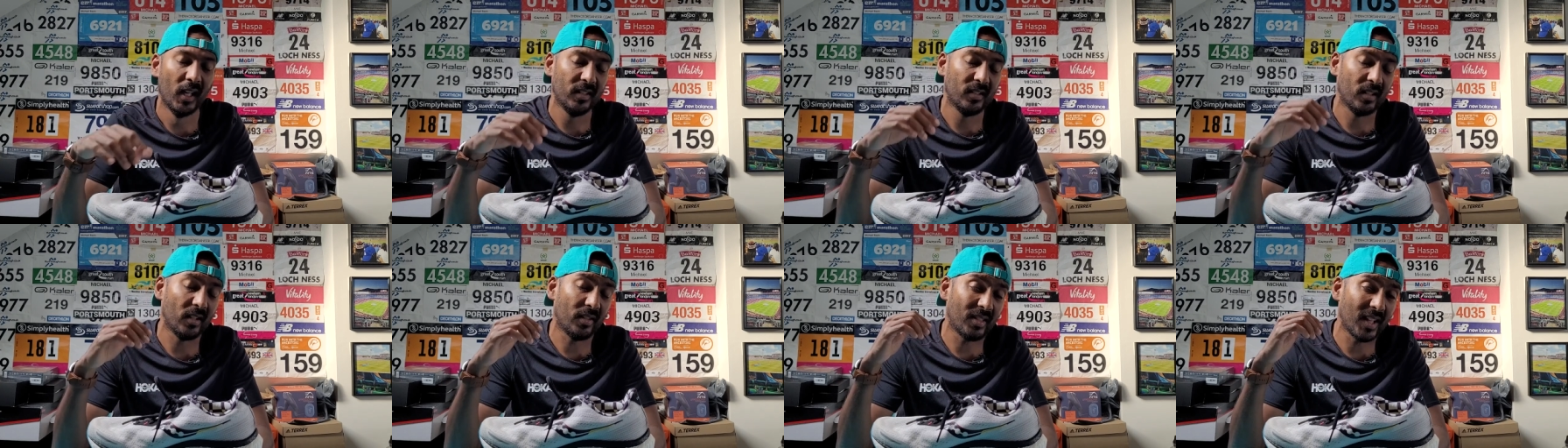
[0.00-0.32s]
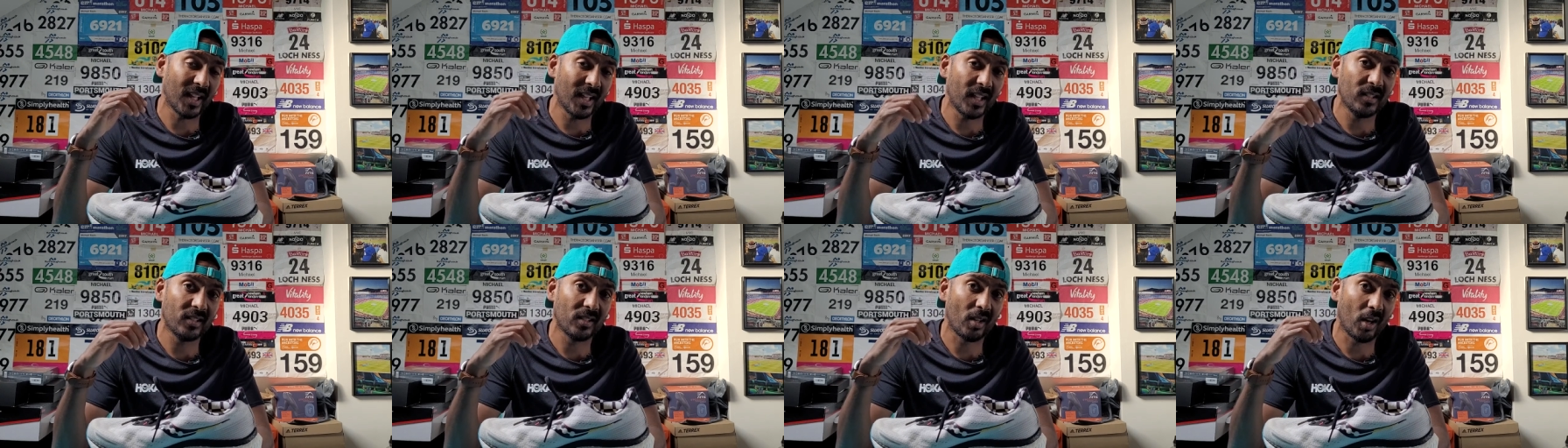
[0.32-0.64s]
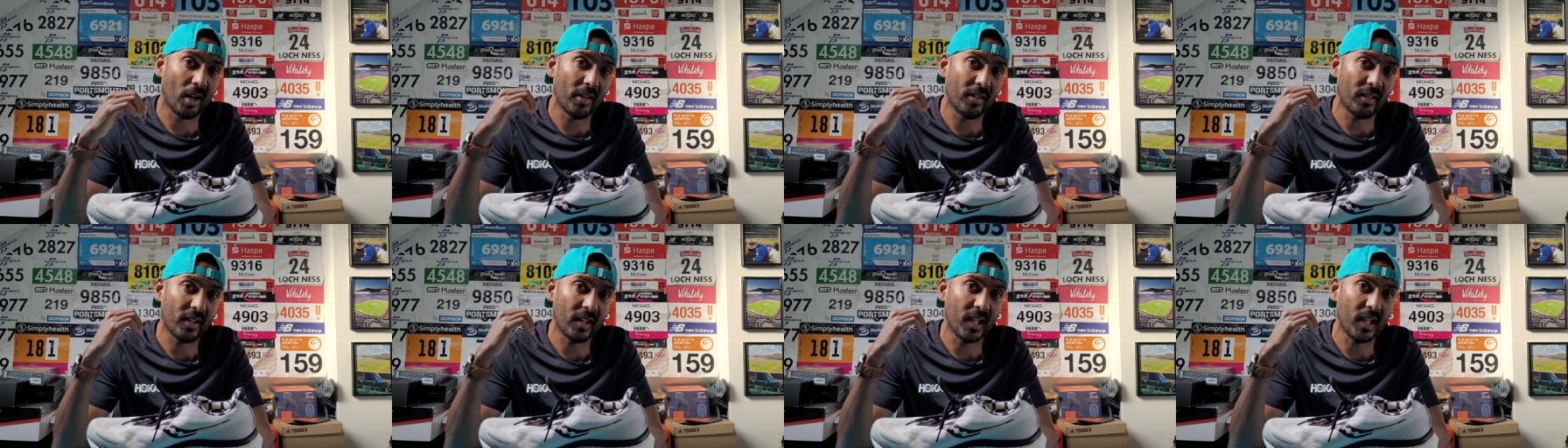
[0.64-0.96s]
So things
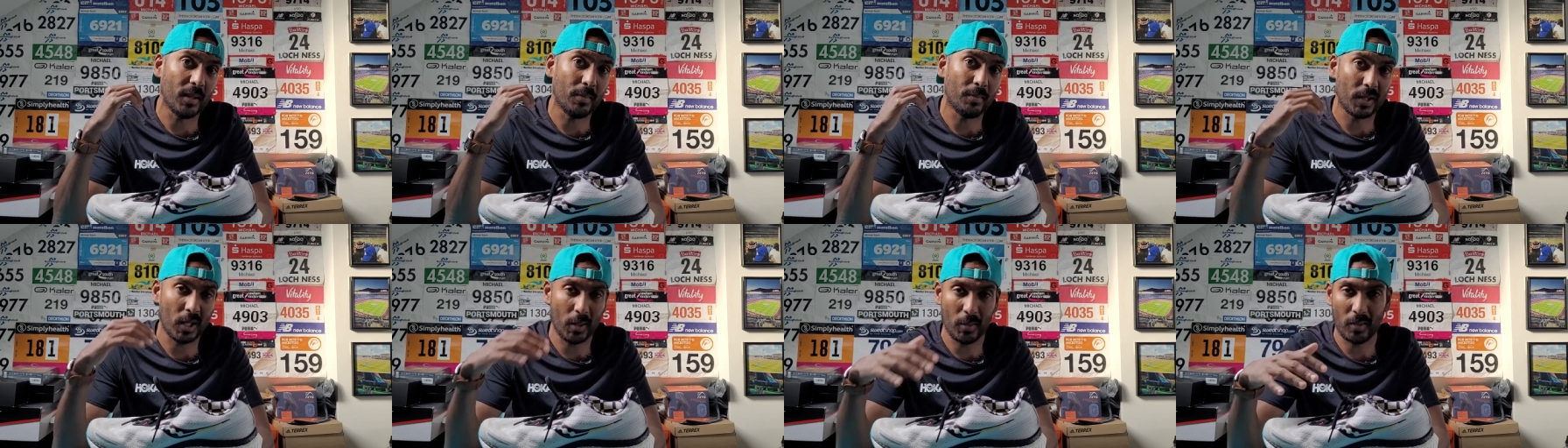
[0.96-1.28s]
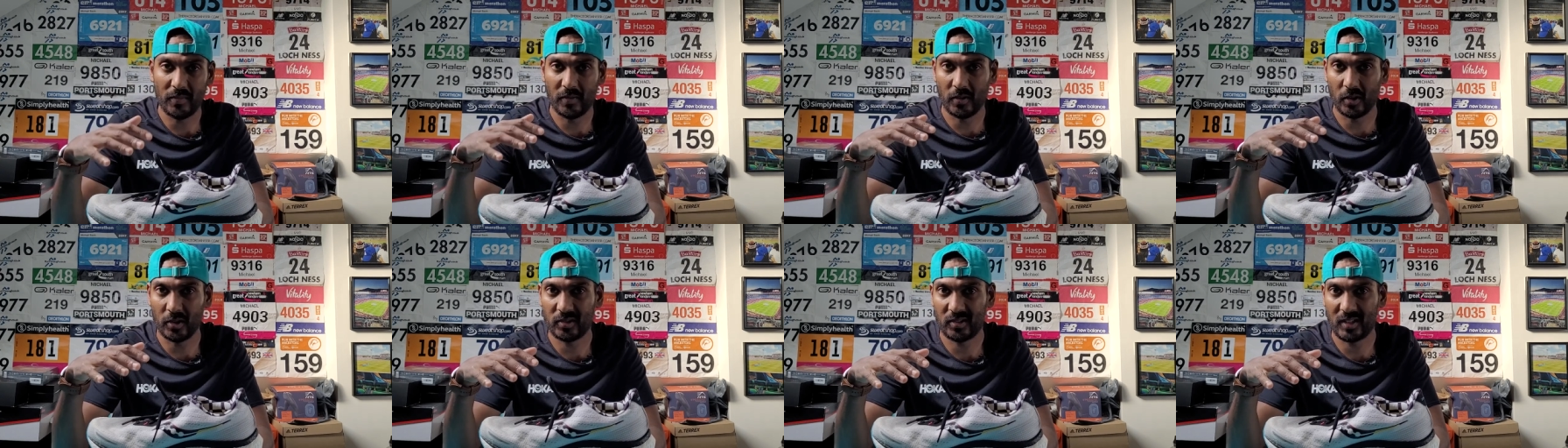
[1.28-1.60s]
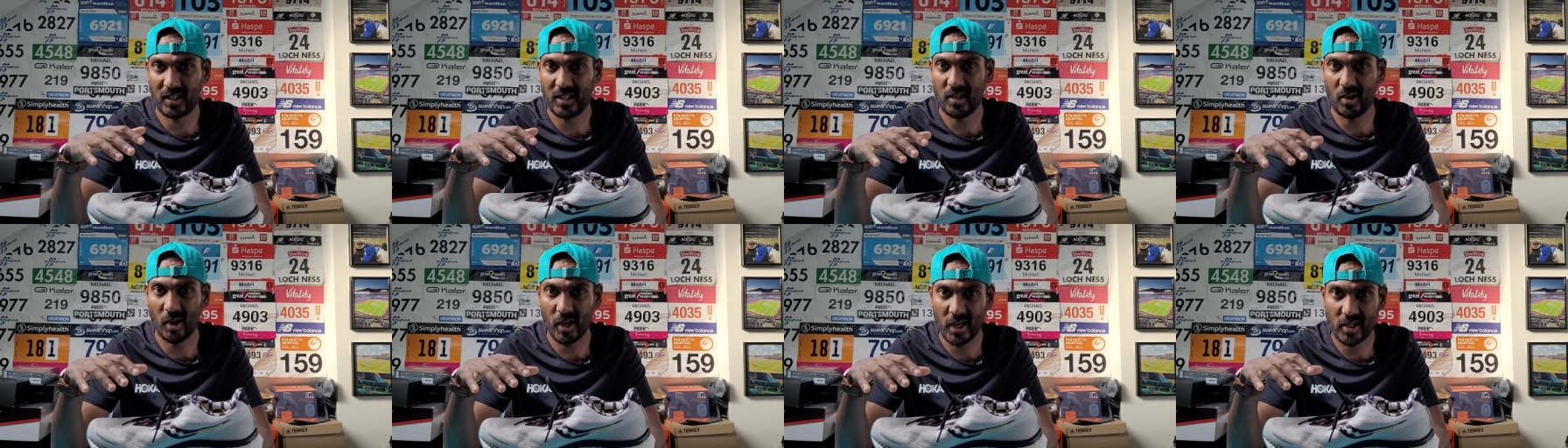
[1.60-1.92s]
like the Puma
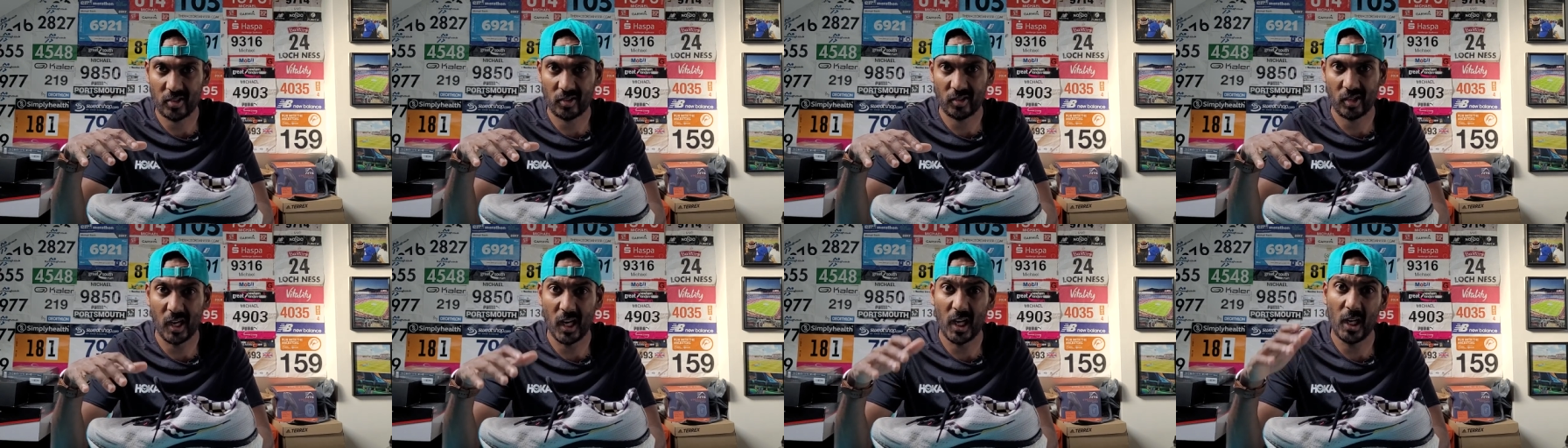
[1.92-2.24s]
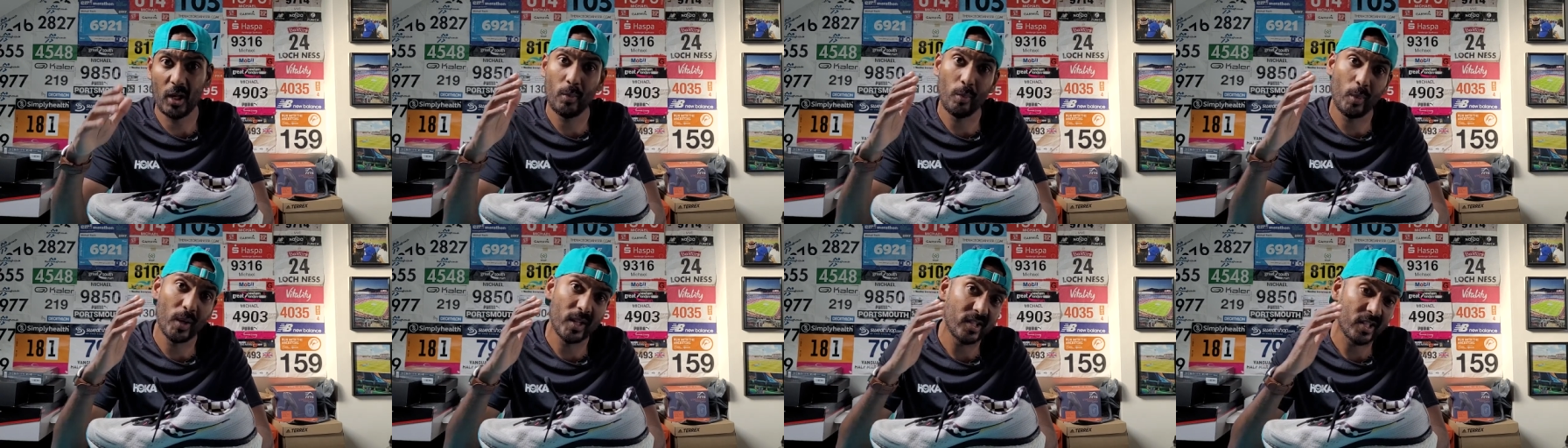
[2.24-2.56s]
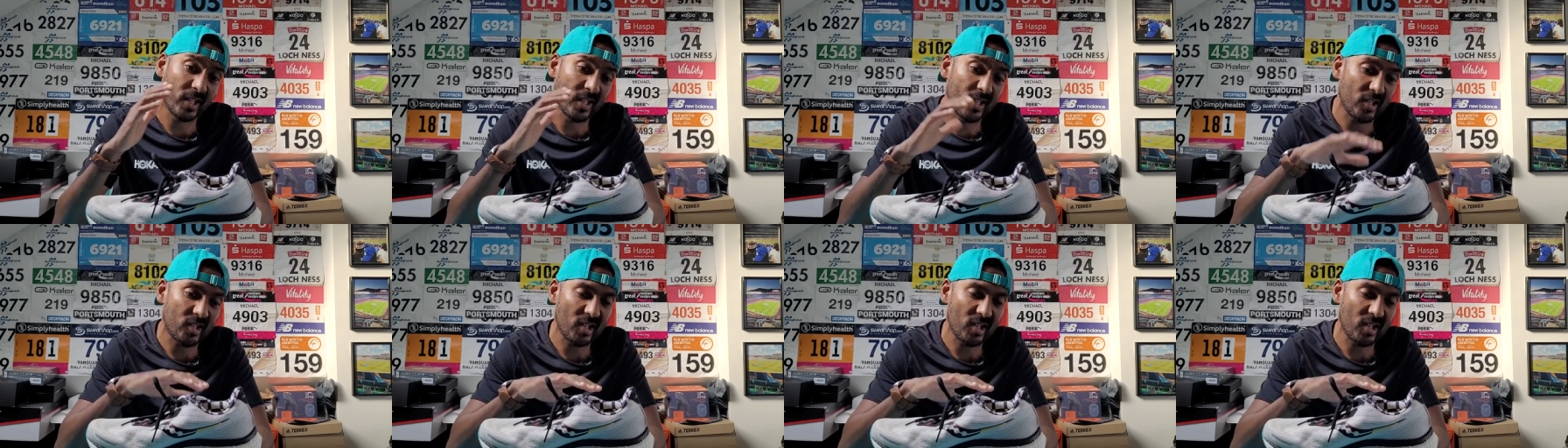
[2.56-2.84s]
Velocity Nitro, which is